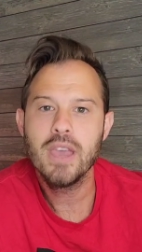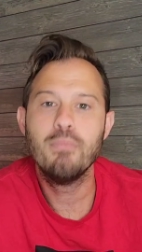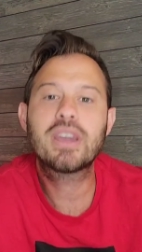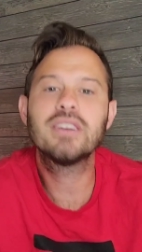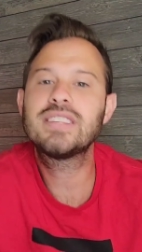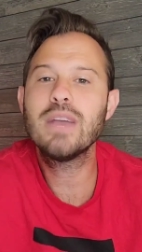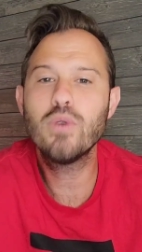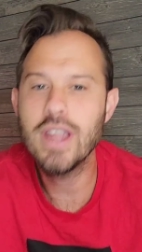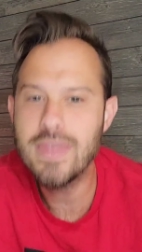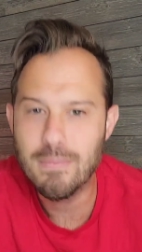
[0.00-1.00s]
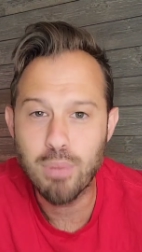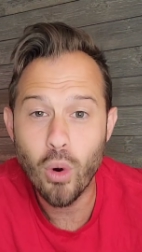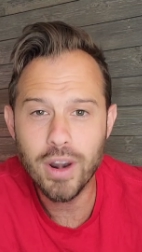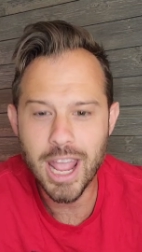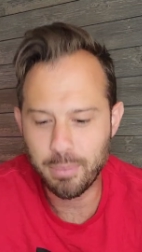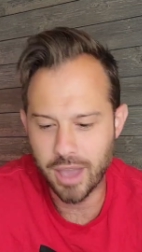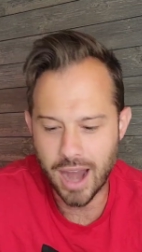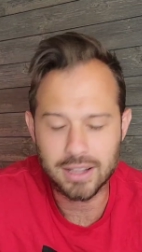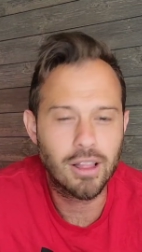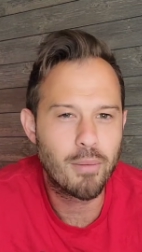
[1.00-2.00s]
Because they were in the Bored Ape
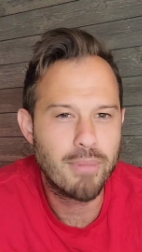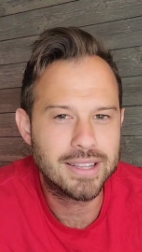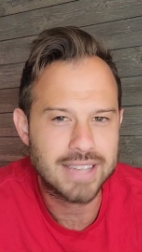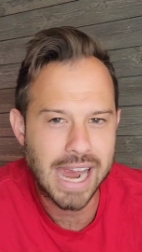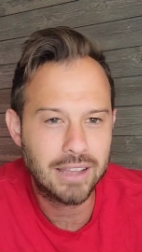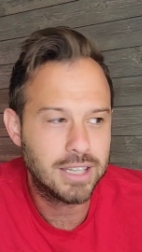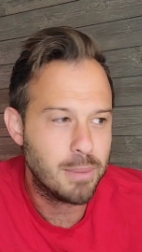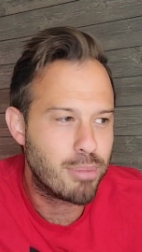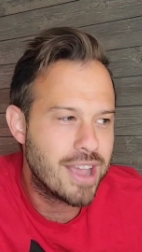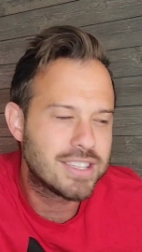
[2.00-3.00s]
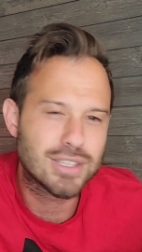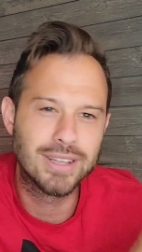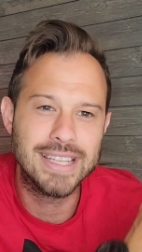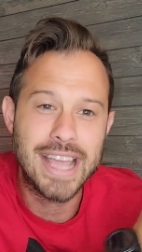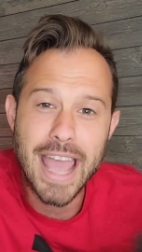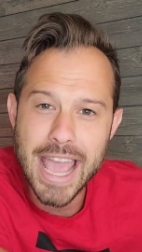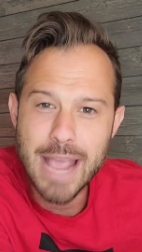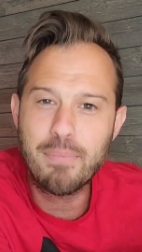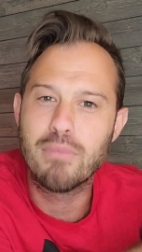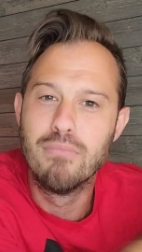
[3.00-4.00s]
Yacht Club mentality based on the
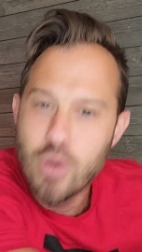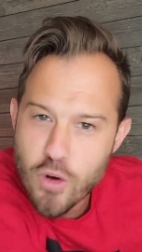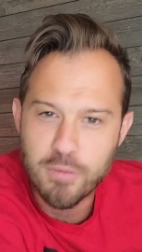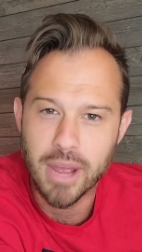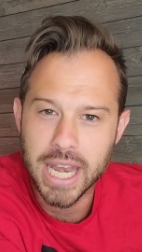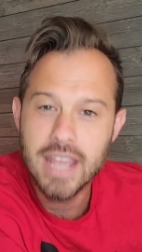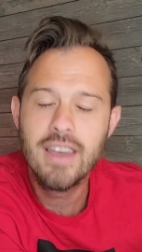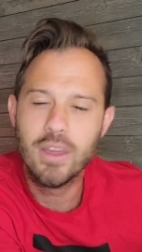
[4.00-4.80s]
ape movement